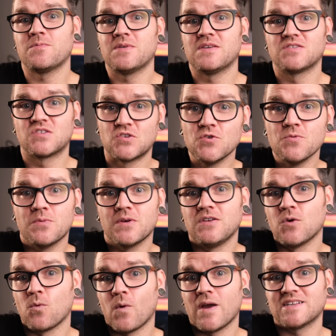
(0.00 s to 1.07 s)
be stupid
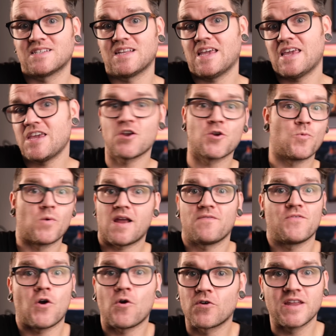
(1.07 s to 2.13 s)
to waste it here when I've
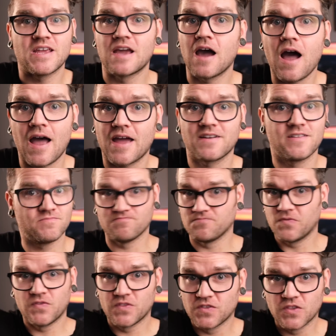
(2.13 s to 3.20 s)
already got
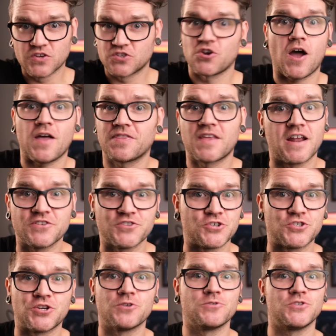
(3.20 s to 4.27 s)
the shot that I just
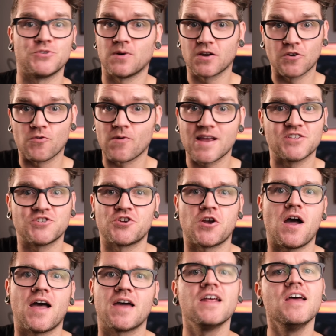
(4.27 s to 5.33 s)
showed you, a great
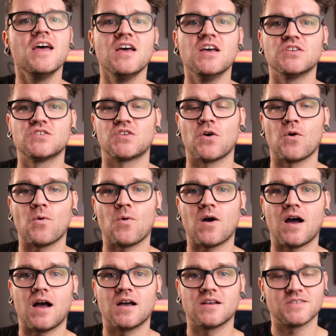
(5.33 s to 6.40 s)
shot. So
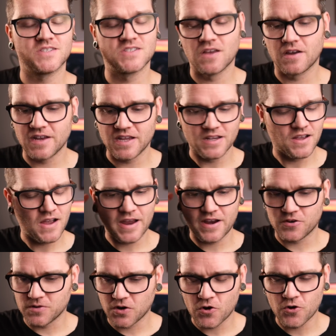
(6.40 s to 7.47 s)
Sunny, I
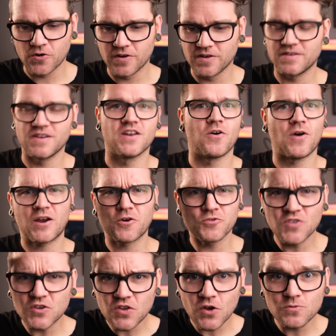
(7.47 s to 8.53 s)
heard
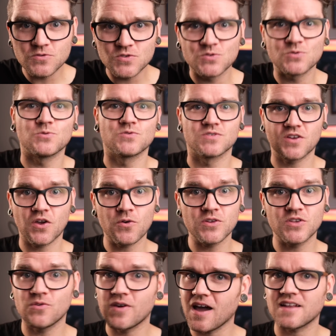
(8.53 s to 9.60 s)
the Toadstools,
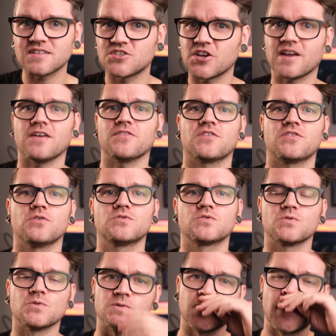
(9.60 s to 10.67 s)
you gotta check out the
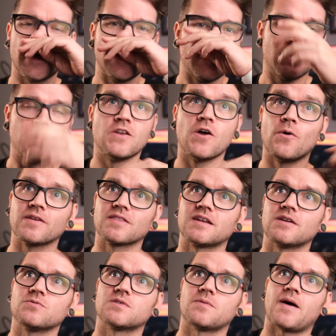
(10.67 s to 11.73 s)
Toadstools, knowing that
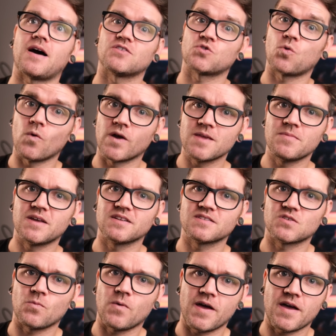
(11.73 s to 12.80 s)
it was about 20 minutes
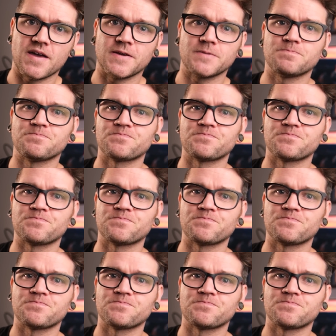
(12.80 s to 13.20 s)
away.